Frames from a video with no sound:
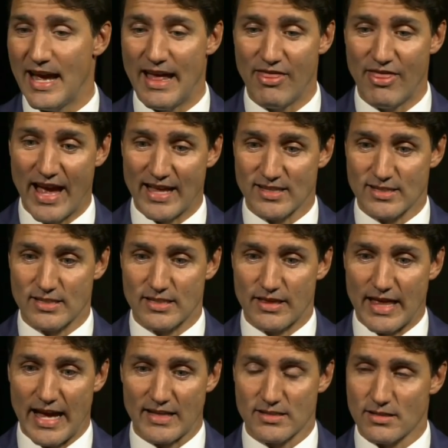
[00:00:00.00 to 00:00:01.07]
And that's
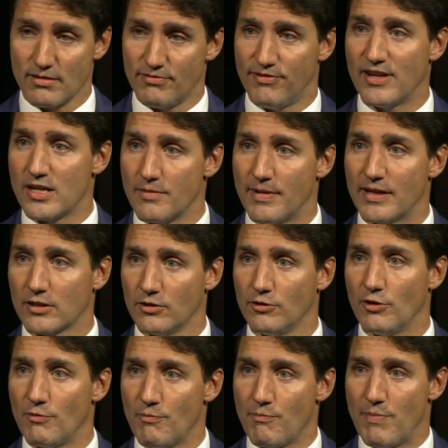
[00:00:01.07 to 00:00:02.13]
the
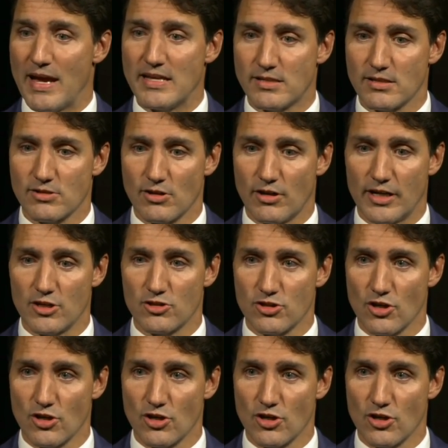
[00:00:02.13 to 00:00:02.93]
fundamental basis on it.